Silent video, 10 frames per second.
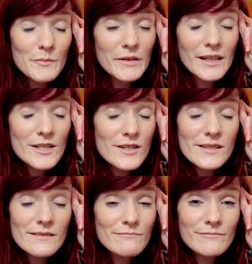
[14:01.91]
but
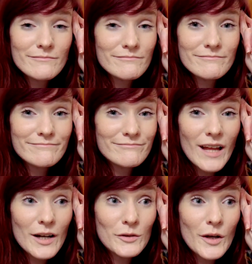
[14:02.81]

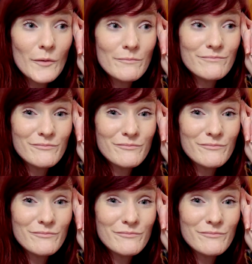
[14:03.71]
I don't know.